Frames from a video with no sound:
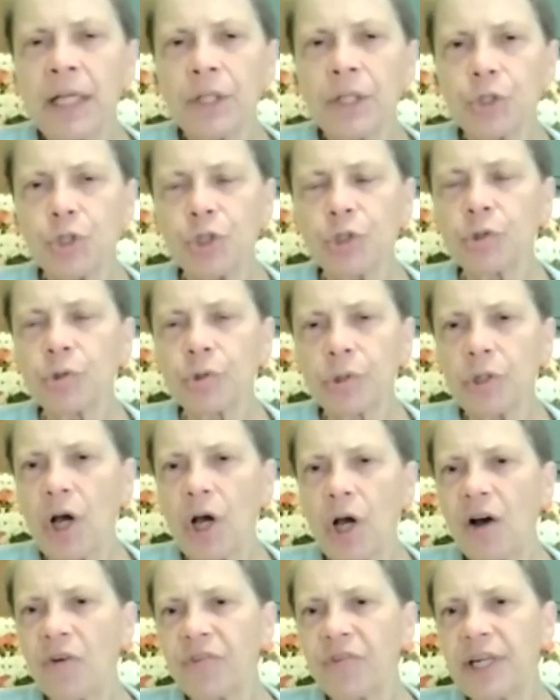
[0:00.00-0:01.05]
The children
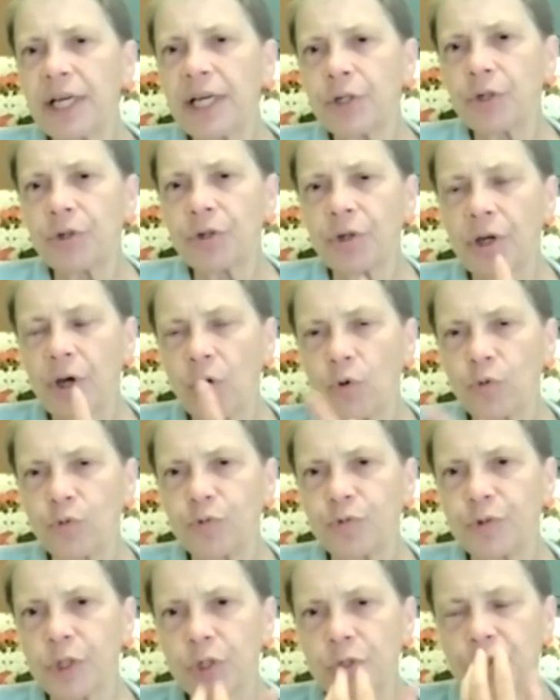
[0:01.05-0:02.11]
often undergo
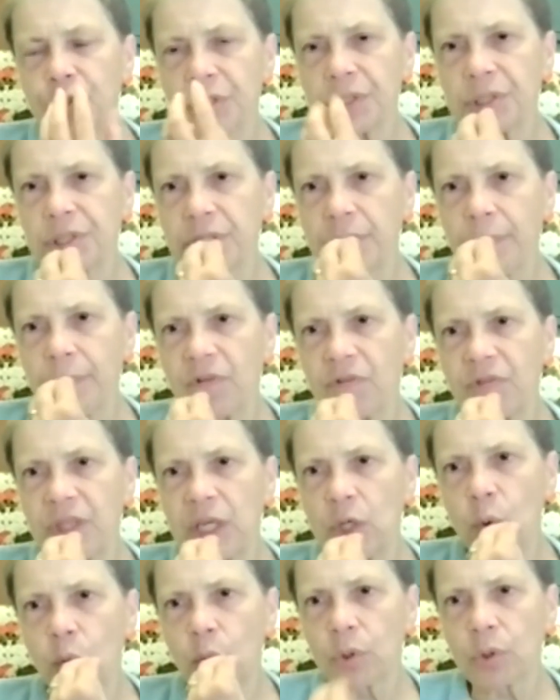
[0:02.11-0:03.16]
first some of
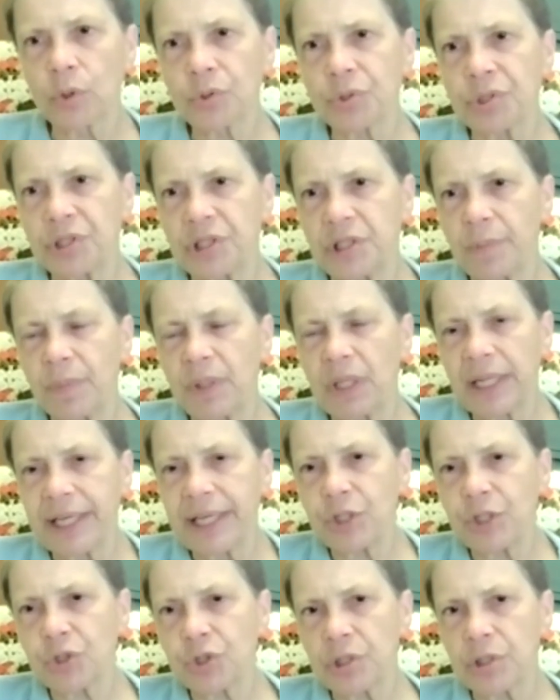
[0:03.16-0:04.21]
the oral
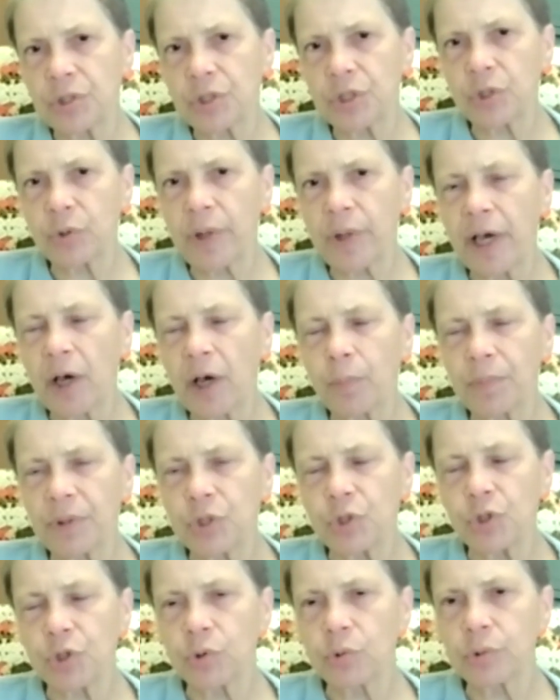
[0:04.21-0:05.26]
stimulation to help the
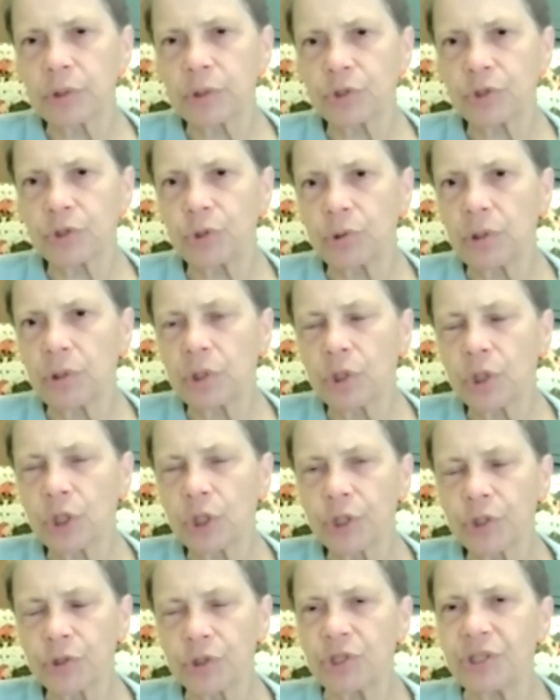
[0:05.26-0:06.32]
children to
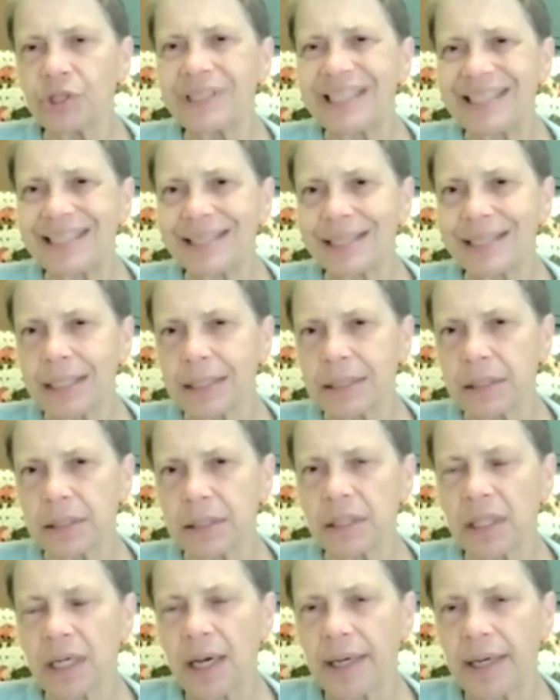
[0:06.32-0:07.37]
learn to
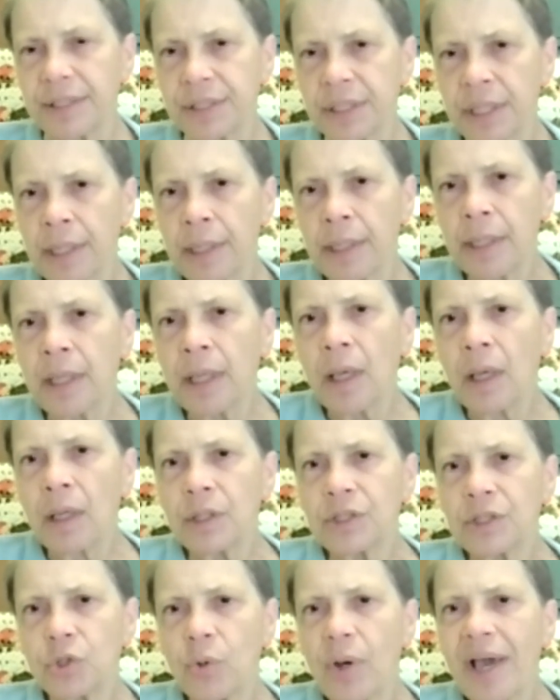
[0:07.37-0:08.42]
desensitize
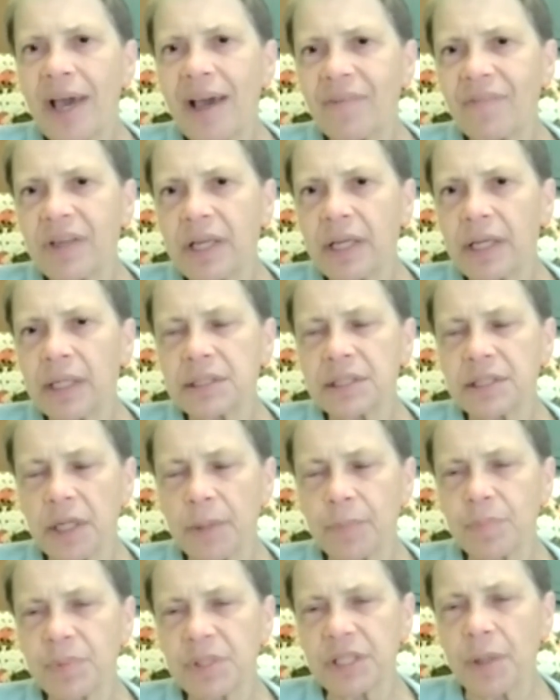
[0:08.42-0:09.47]
to having
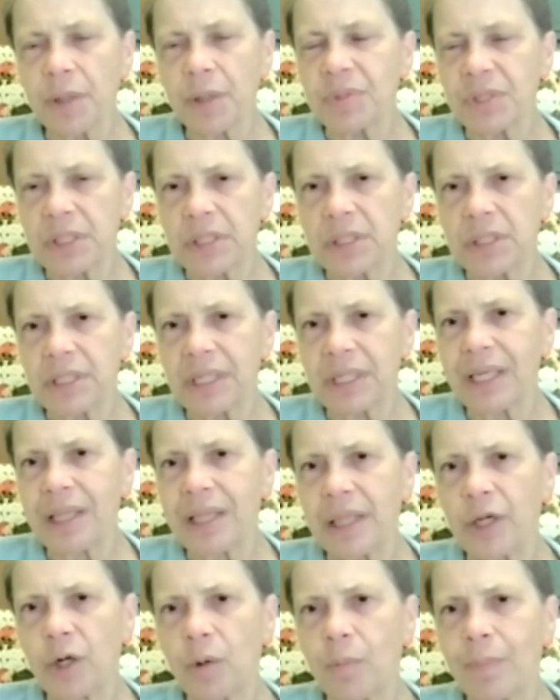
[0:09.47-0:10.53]
some substance
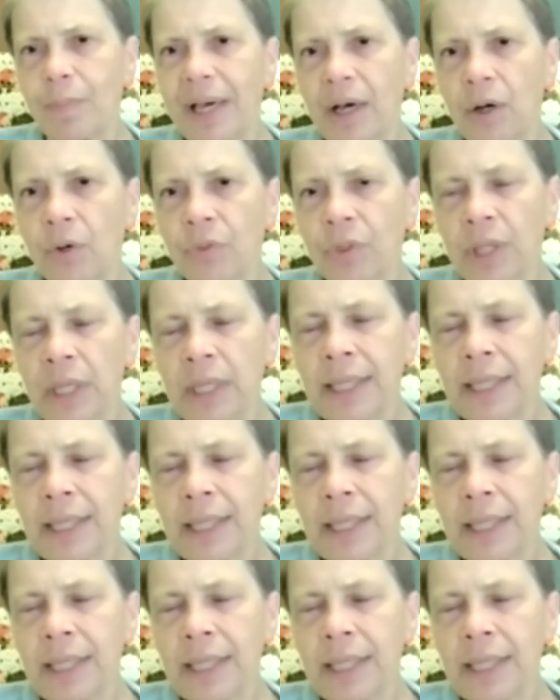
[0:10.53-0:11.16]
in their mouth.